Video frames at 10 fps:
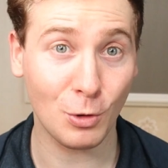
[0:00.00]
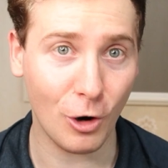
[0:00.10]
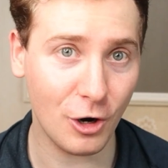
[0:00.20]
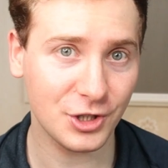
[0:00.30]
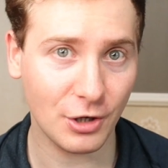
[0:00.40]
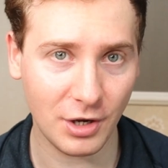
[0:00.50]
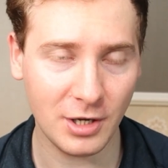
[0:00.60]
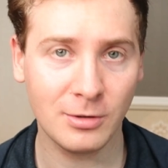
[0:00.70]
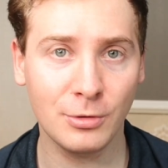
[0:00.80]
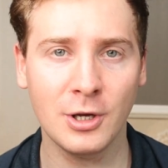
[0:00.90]
to also
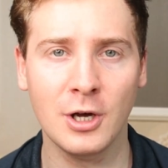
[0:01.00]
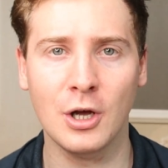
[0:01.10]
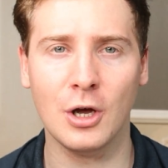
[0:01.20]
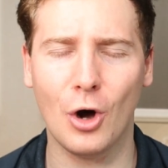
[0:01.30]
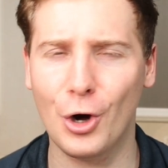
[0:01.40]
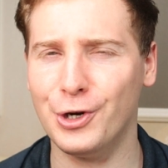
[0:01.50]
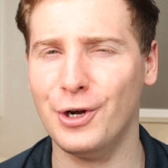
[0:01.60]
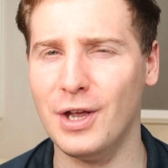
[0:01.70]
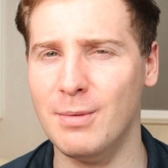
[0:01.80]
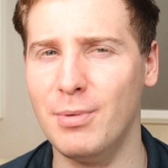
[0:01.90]
include
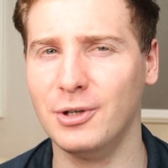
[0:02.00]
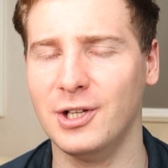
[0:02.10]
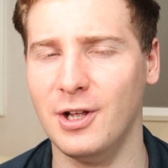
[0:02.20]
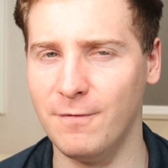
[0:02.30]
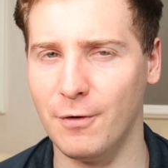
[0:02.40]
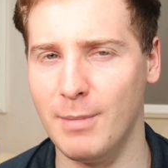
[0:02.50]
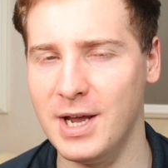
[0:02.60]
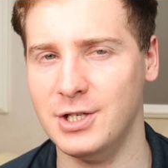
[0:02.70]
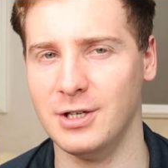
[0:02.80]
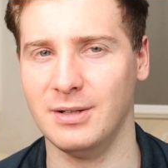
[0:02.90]
other important
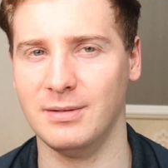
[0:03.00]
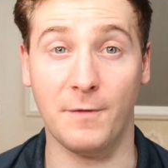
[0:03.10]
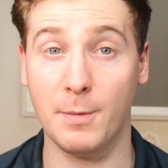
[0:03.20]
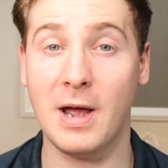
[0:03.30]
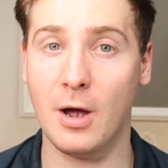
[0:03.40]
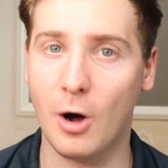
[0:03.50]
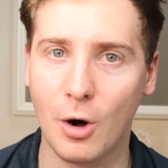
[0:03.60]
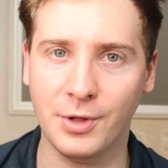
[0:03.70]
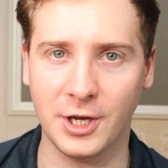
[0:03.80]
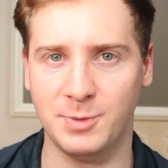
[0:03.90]
information. From my
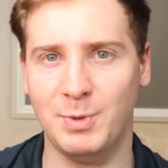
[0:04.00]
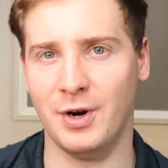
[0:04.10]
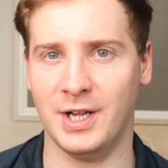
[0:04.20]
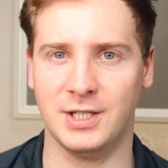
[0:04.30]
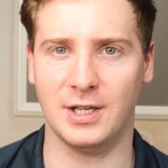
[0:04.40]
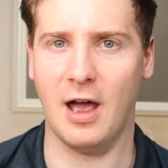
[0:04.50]
own experience,